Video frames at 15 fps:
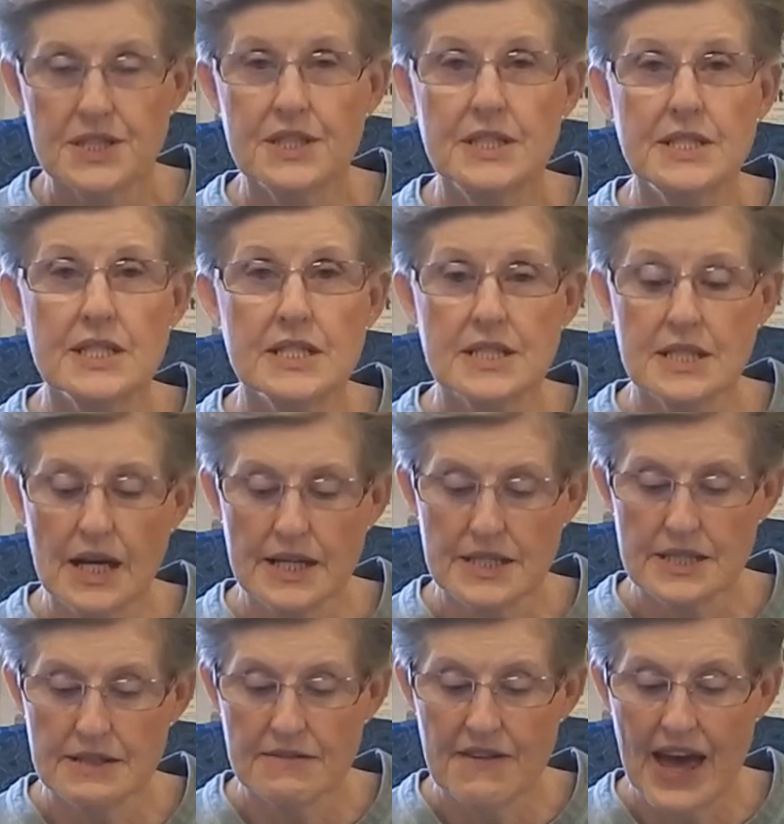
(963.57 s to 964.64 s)
the
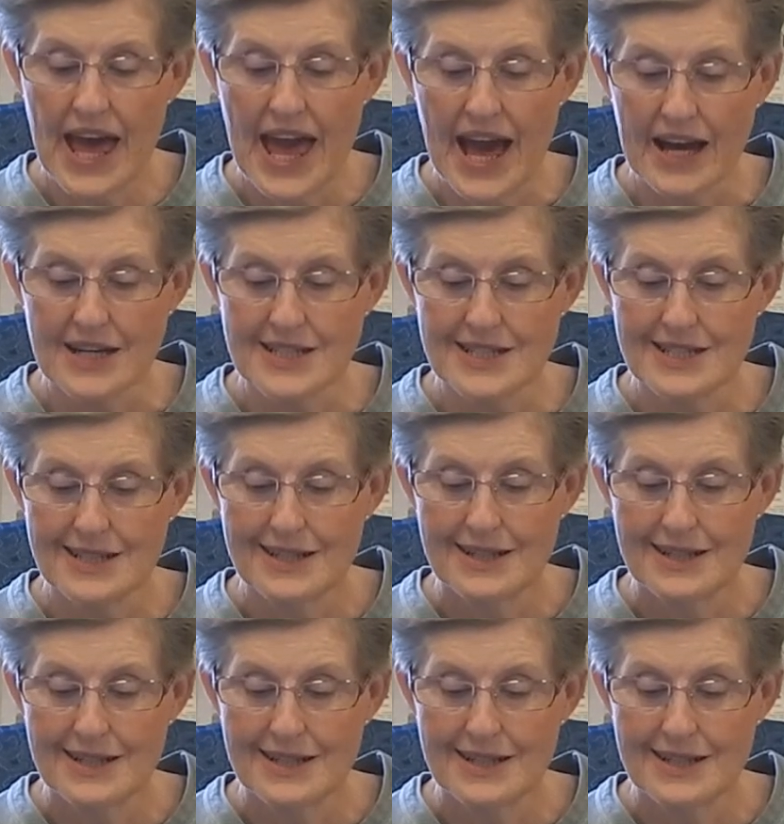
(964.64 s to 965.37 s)
decisive act.